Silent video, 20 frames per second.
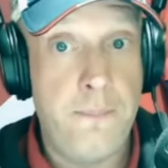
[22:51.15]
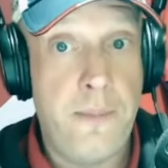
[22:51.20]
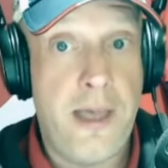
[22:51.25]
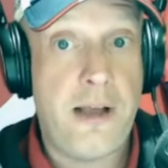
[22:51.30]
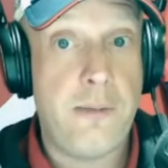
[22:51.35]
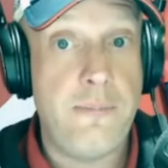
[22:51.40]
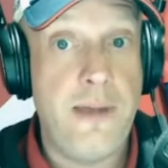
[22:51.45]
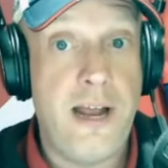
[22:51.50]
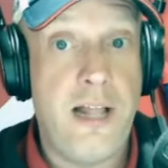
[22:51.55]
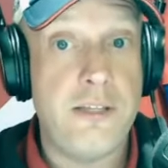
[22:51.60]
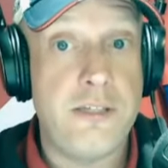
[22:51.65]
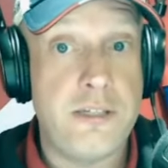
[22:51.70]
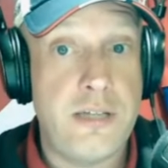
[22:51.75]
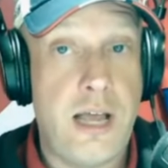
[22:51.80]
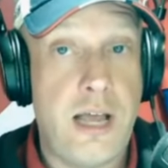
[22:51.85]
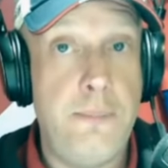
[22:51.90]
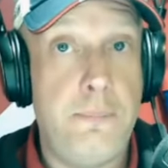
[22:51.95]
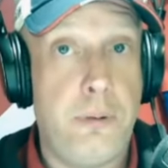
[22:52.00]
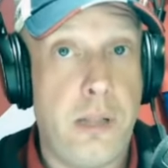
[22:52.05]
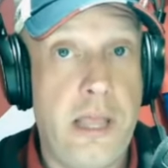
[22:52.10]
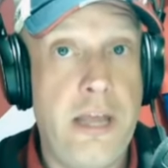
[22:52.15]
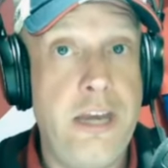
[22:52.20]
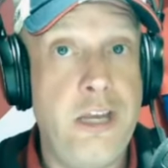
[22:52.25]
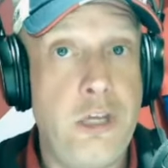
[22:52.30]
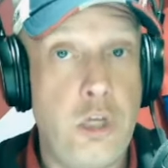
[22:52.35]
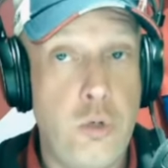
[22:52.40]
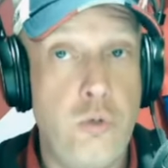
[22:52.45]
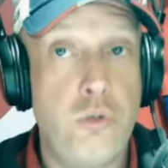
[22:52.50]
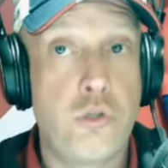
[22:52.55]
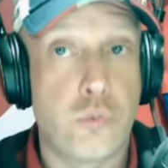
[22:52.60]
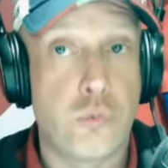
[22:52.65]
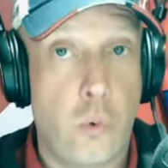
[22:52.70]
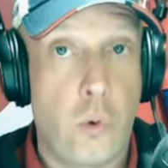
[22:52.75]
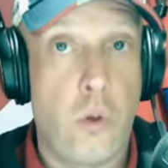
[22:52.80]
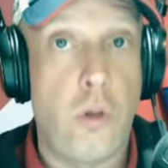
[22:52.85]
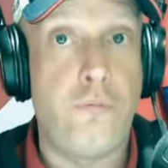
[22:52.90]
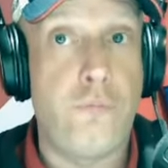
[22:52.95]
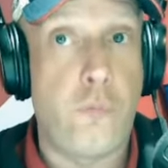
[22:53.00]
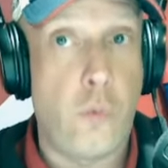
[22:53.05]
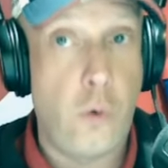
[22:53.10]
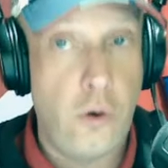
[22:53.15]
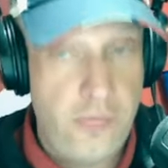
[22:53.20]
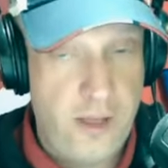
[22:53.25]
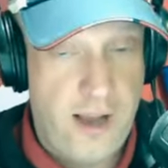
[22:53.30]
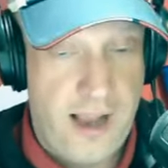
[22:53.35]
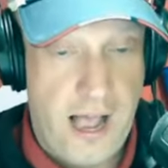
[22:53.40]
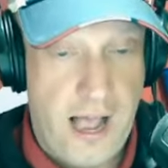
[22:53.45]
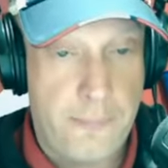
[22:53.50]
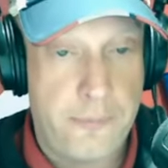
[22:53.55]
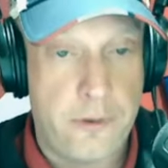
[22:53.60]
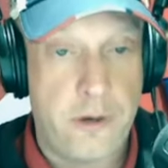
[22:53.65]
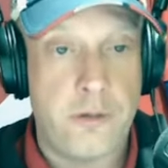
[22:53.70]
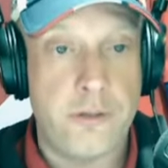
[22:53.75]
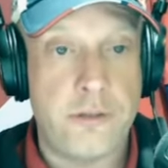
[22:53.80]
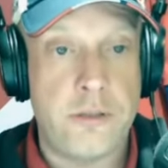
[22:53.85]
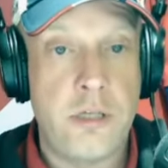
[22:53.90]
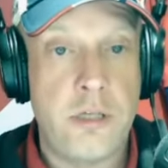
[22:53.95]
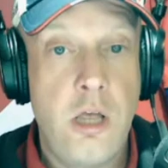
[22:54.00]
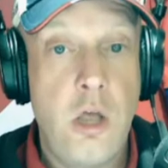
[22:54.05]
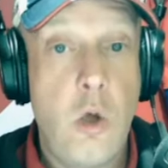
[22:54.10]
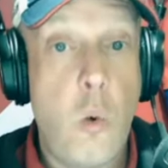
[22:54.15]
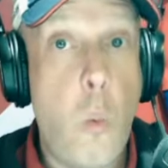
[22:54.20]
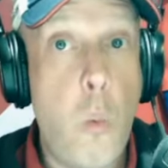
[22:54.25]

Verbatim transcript: Beck Malenstyn played a huge role for the Capitals.